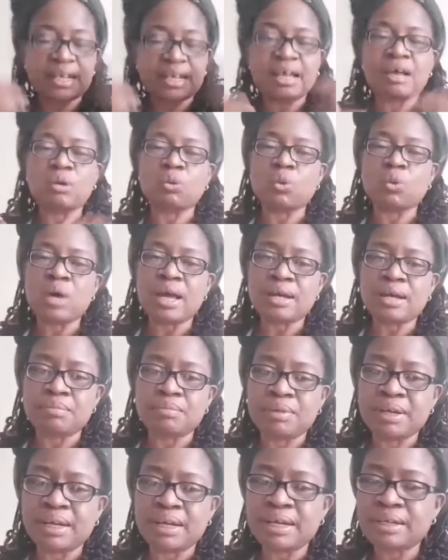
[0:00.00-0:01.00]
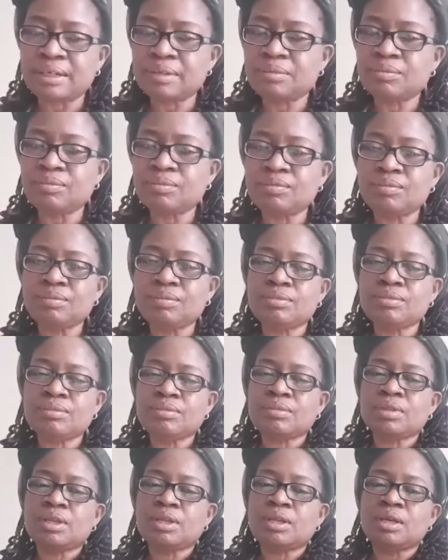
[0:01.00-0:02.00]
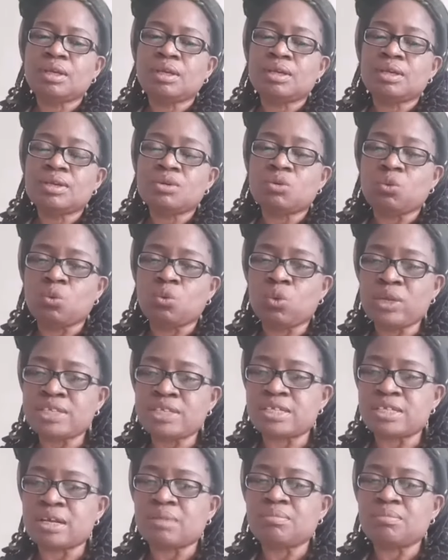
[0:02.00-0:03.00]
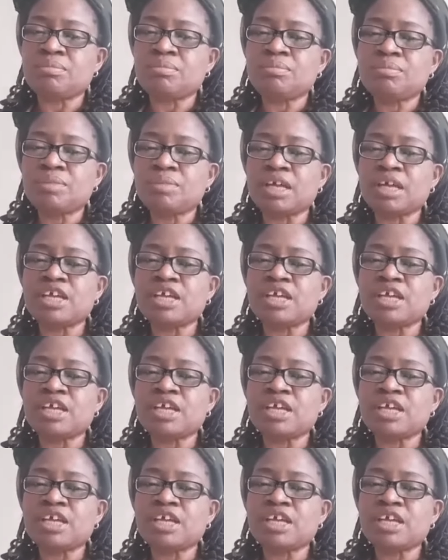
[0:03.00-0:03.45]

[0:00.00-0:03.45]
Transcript: hair and white beard. Wisdom